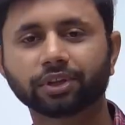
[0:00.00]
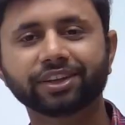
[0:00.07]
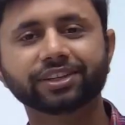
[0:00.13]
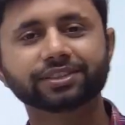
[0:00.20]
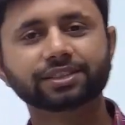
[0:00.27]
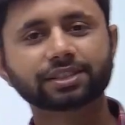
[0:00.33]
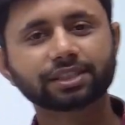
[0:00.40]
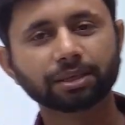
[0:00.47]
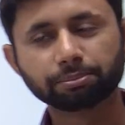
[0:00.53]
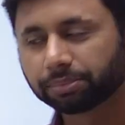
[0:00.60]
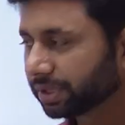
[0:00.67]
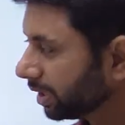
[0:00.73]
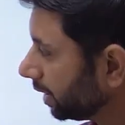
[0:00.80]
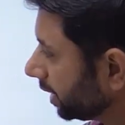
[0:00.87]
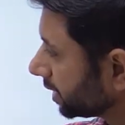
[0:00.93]

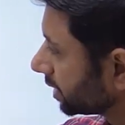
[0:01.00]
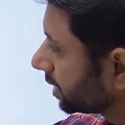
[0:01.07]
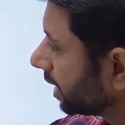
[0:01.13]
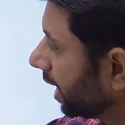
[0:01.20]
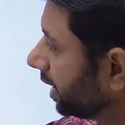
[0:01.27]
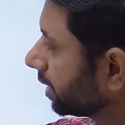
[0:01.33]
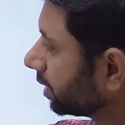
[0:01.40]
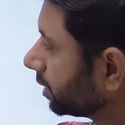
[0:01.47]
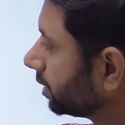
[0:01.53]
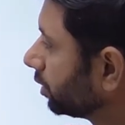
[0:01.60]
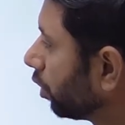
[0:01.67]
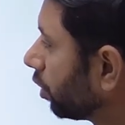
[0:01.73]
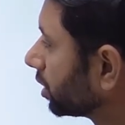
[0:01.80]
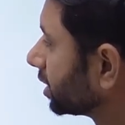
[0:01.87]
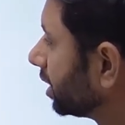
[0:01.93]
Sympathetic strike
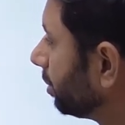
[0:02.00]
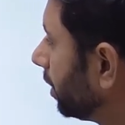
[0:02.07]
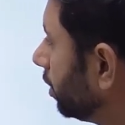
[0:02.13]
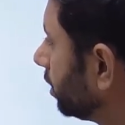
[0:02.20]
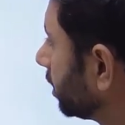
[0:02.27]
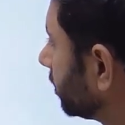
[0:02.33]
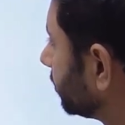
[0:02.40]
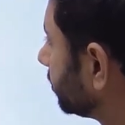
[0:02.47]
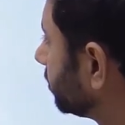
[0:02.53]
talks about